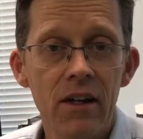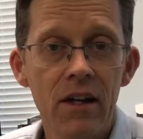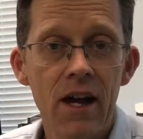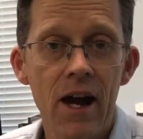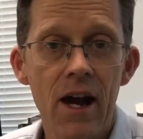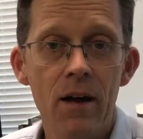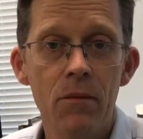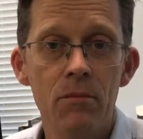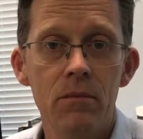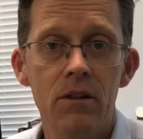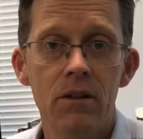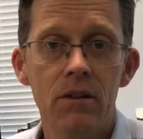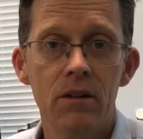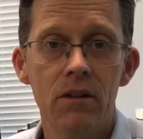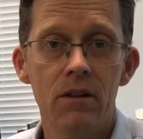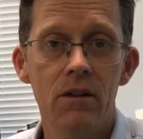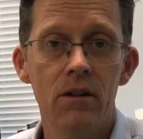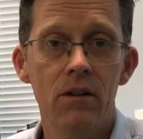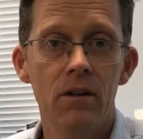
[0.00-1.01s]

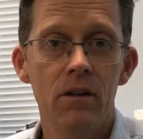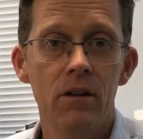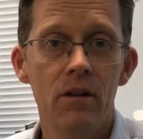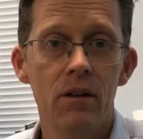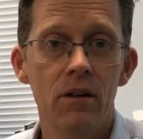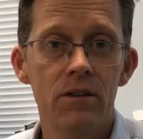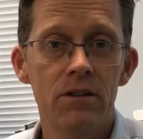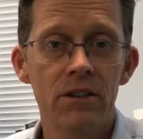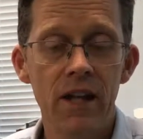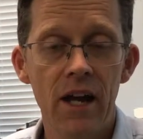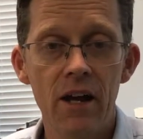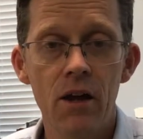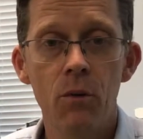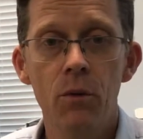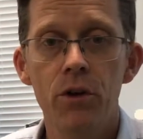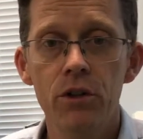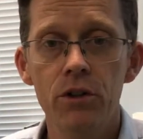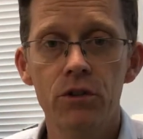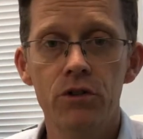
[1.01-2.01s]
Today I
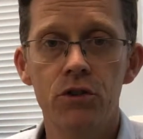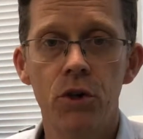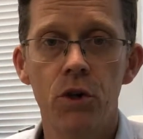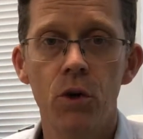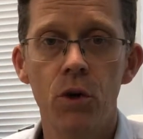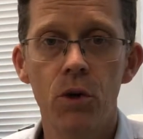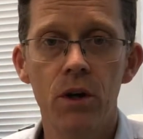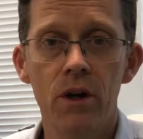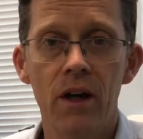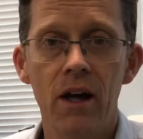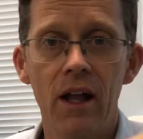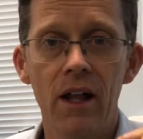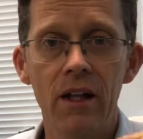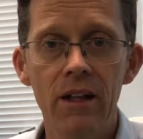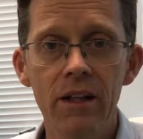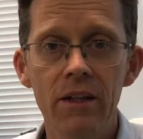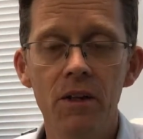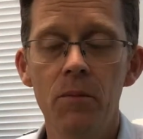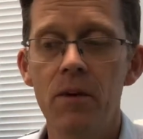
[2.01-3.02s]
wanted to talk a
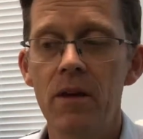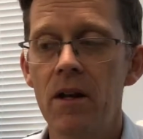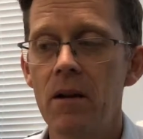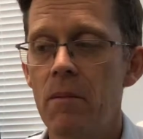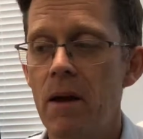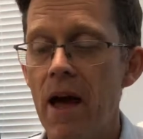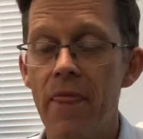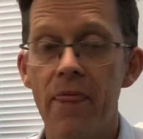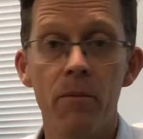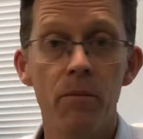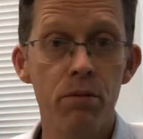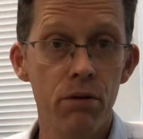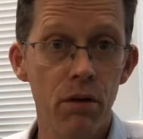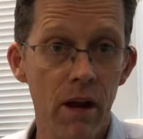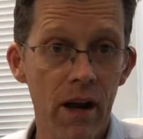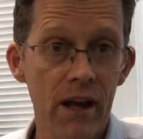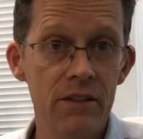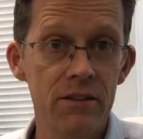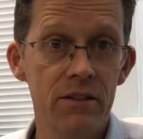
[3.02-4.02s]
little bit about the
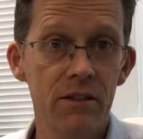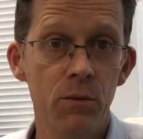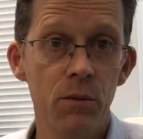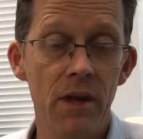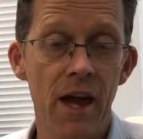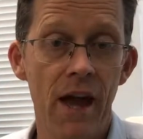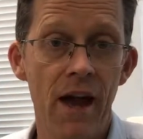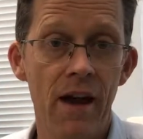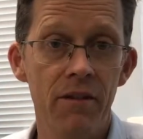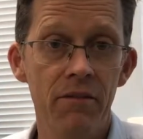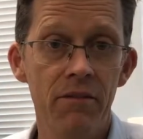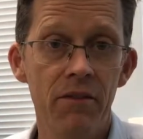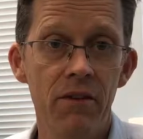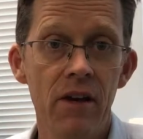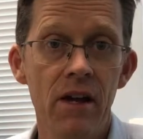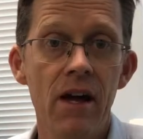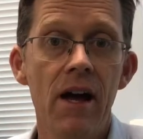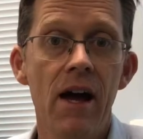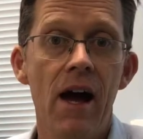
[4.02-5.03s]
products that we have
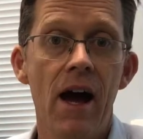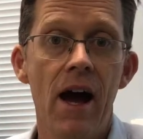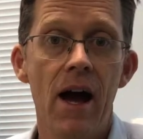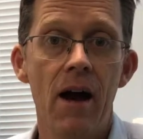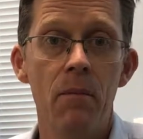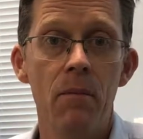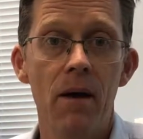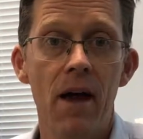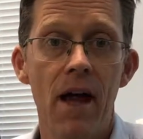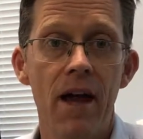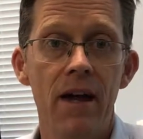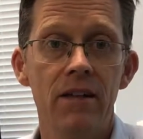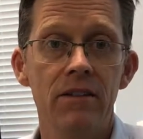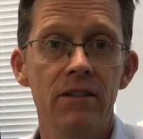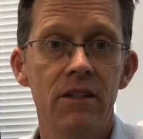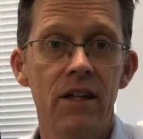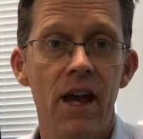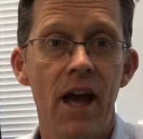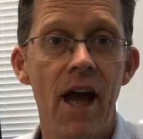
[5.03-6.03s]

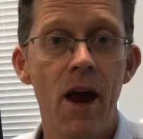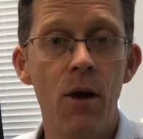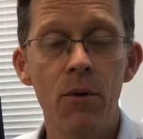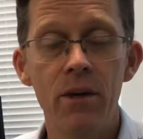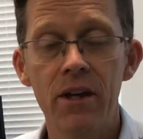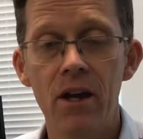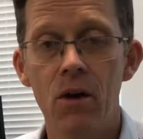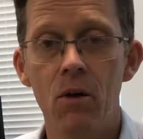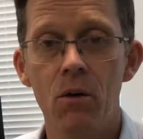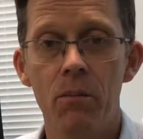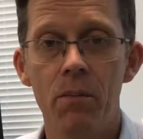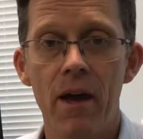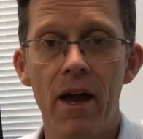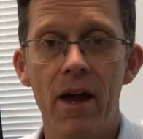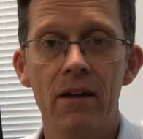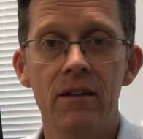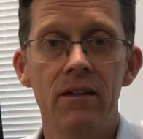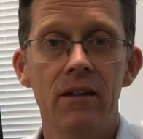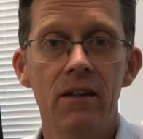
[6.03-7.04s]
and how we go
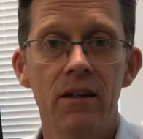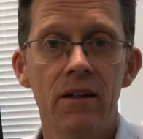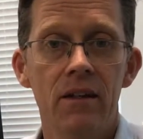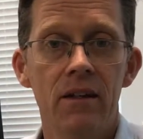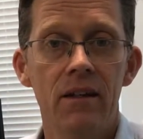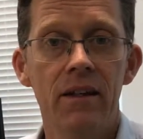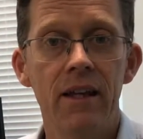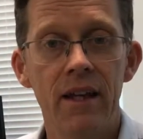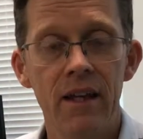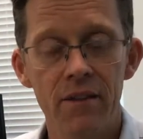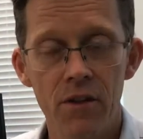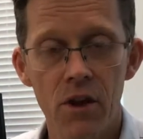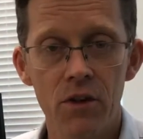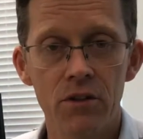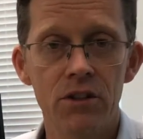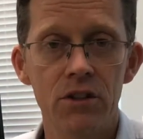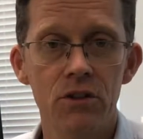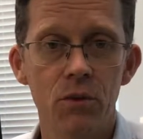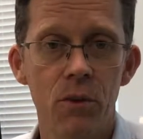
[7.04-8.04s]
about getting
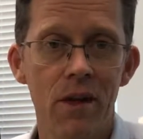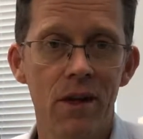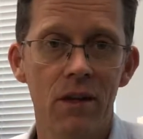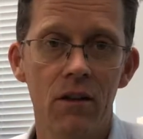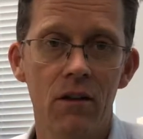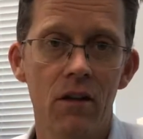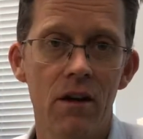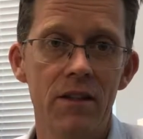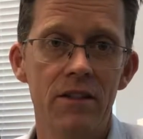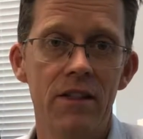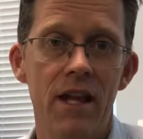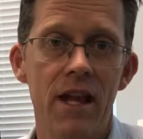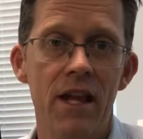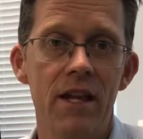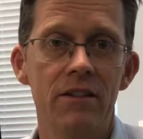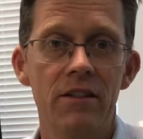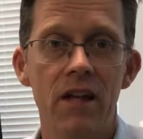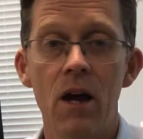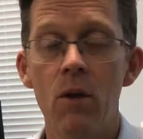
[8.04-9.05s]
those into our clients'
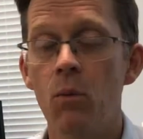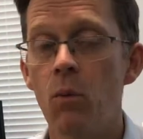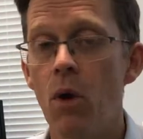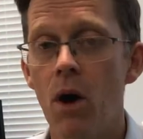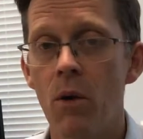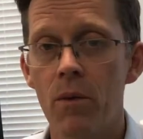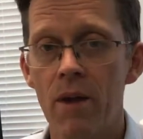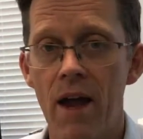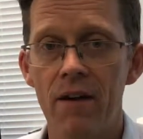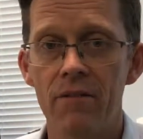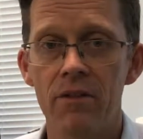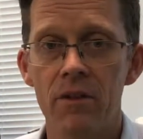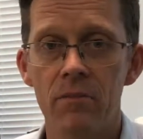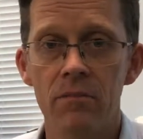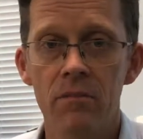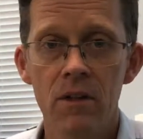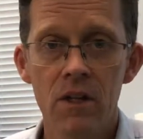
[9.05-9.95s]
hands and why we have them.